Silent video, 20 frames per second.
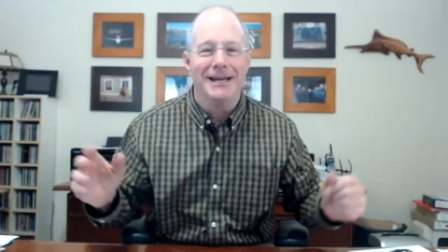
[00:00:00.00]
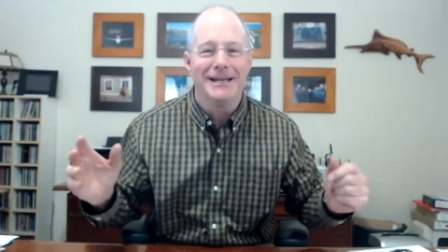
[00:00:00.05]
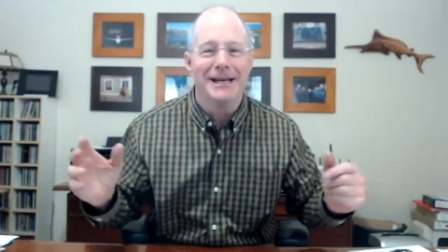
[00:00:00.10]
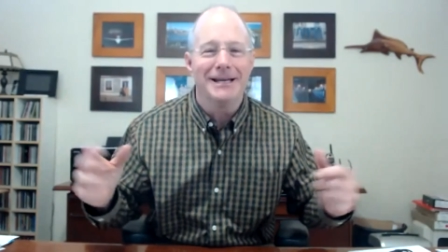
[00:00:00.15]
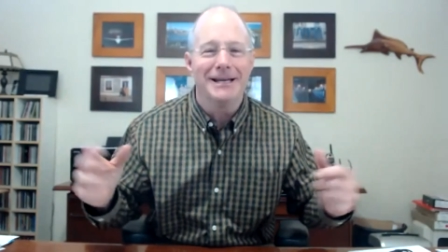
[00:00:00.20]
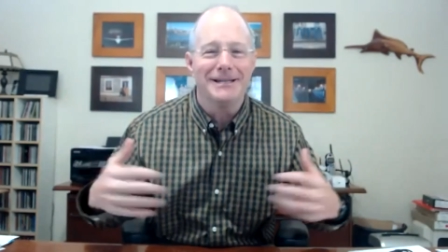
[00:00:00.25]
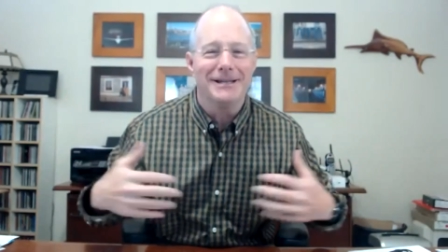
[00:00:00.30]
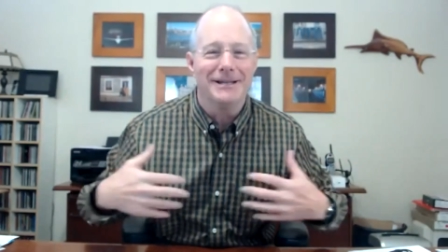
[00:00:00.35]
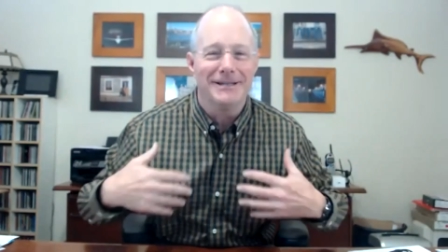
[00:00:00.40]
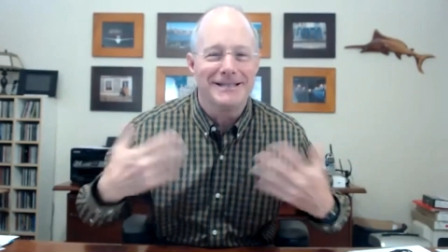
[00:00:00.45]
It
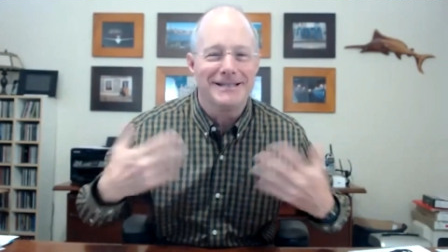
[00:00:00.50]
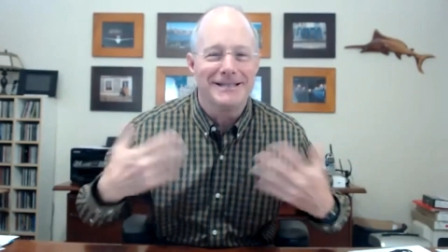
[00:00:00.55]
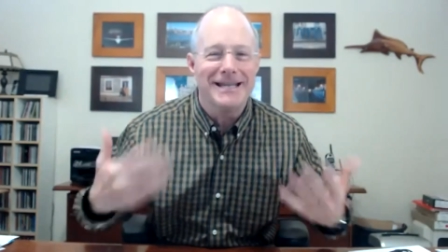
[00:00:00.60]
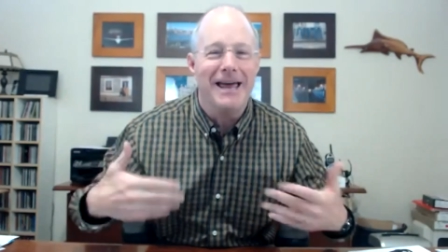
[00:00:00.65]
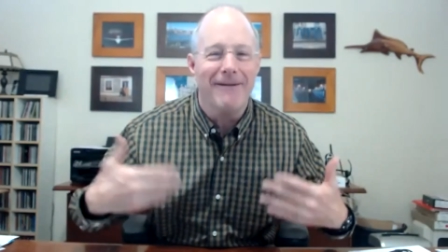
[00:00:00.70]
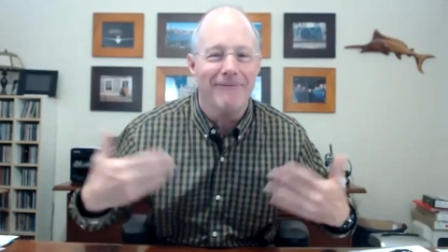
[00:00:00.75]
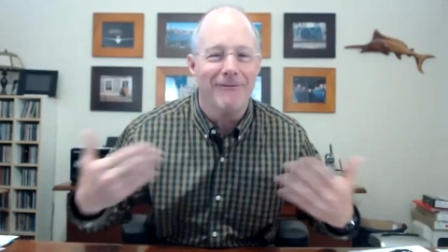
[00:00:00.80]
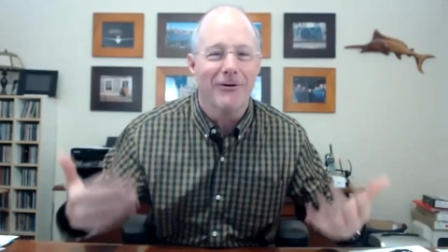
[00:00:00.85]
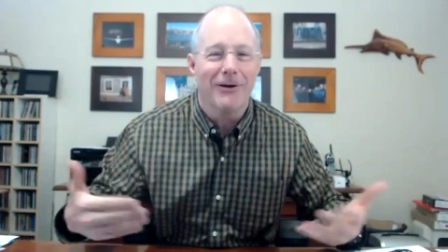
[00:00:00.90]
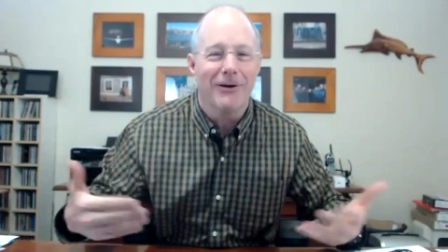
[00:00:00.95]
doesn't
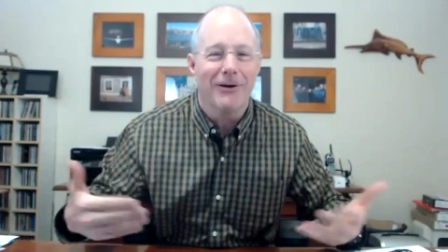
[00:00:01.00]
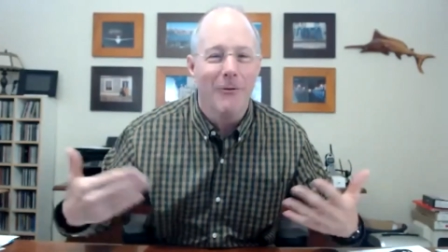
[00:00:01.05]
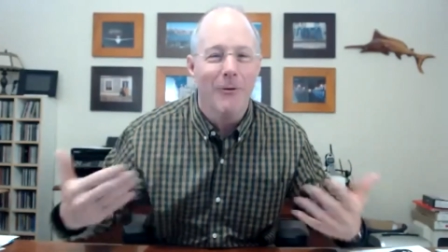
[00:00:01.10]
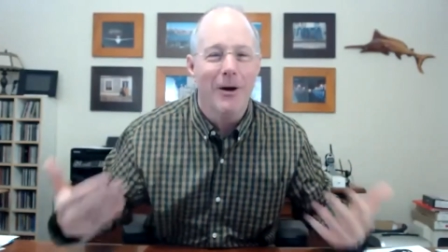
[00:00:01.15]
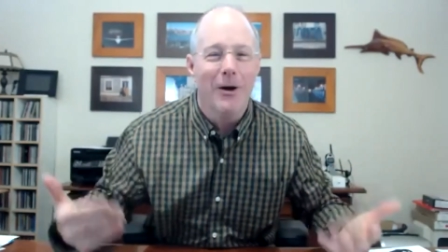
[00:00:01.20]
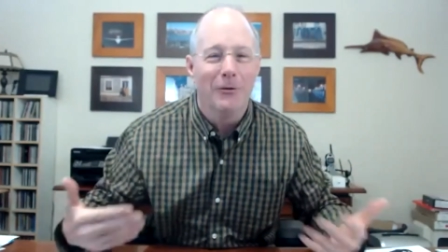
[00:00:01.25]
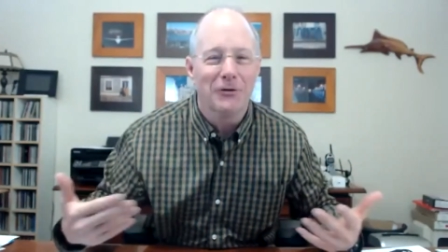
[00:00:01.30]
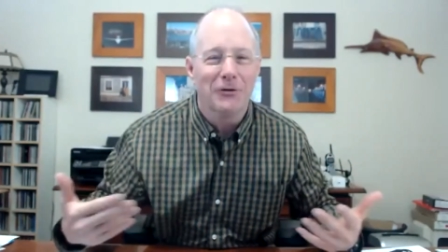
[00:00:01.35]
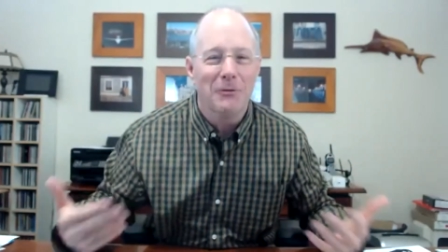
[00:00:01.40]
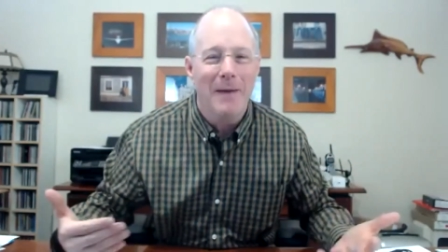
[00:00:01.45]
set very
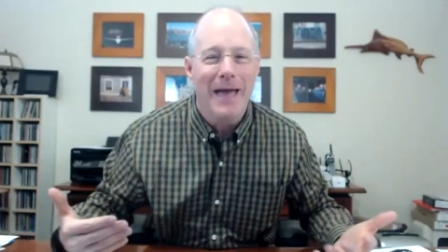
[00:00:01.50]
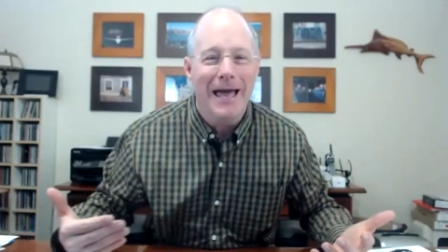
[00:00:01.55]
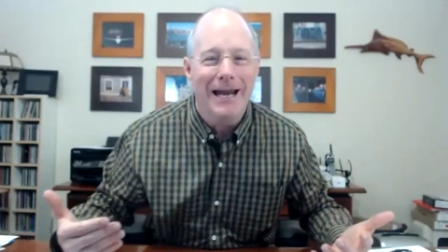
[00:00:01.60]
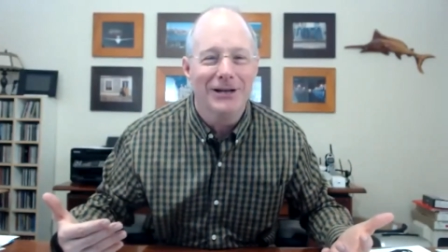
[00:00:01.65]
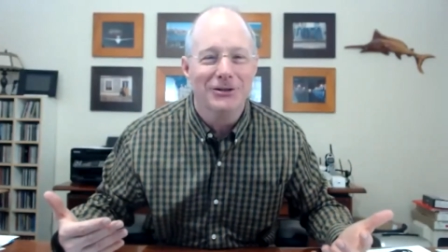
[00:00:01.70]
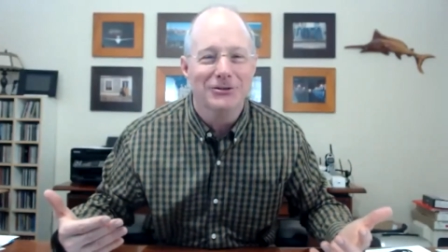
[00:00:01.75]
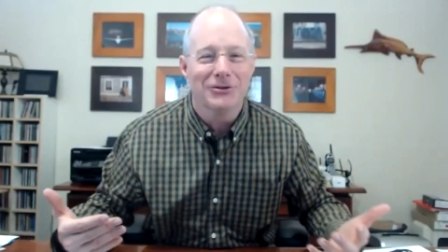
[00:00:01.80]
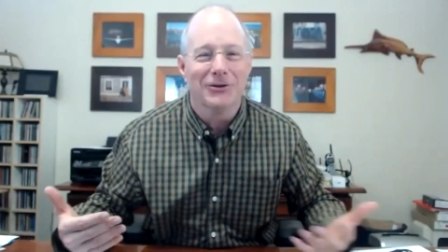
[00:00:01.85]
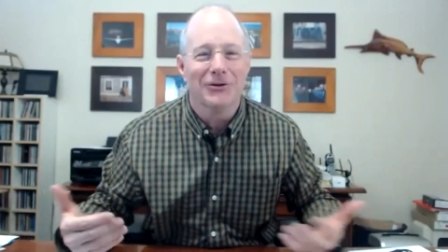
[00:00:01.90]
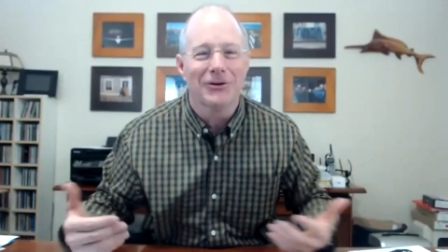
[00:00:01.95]
well with the
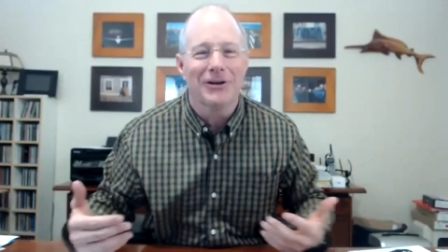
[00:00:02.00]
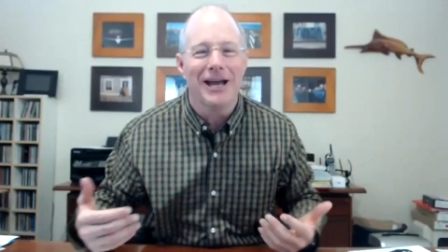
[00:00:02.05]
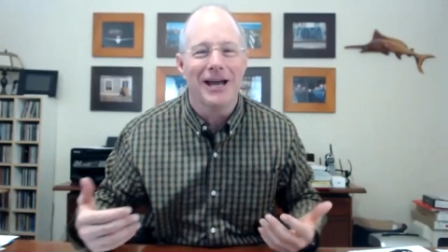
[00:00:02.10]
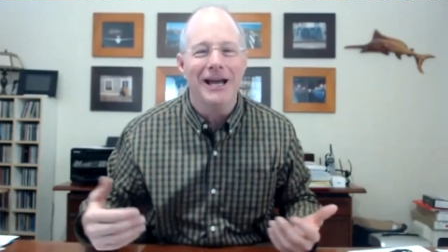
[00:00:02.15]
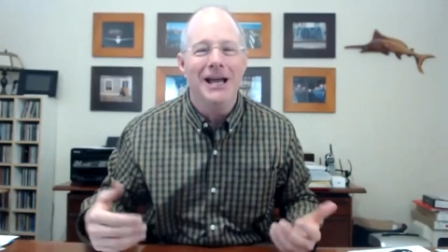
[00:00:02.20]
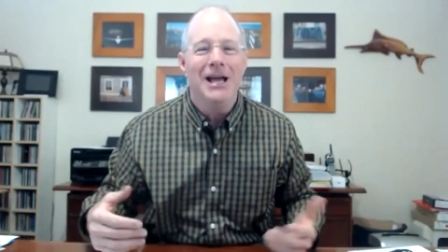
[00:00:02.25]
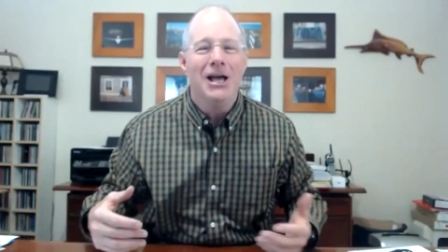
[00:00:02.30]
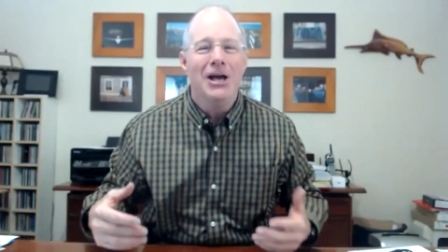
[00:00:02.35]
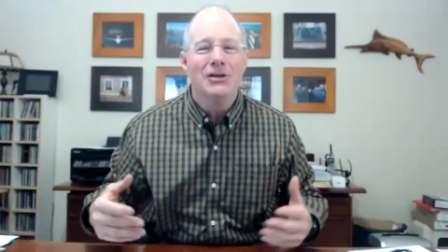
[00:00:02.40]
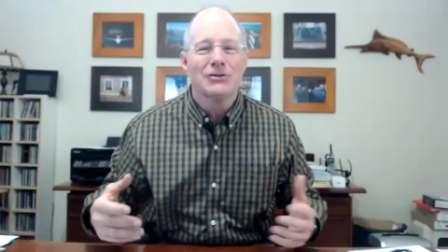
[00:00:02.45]
manager. Okay.